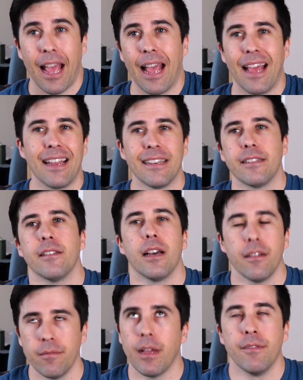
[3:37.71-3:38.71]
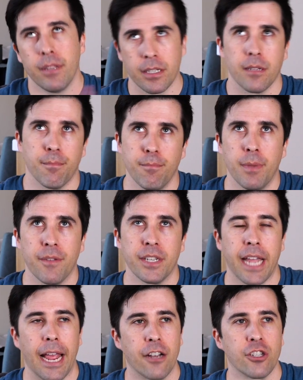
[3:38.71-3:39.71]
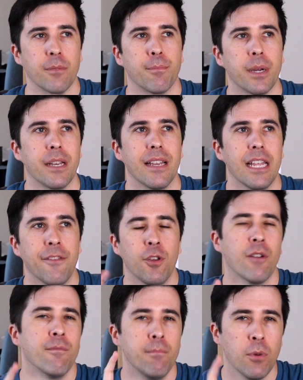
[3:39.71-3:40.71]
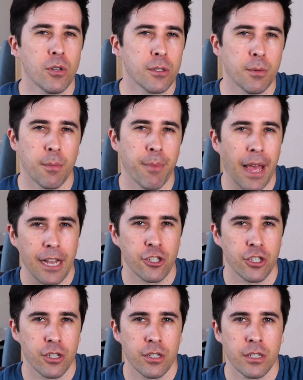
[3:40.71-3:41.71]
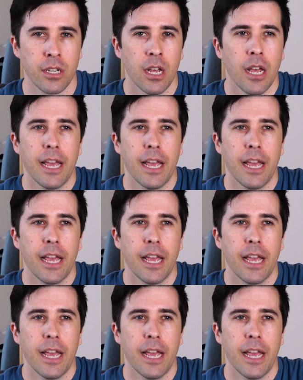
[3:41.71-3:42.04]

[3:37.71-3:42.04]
And this is a bit of a tangent, but if you have multiple pensioners,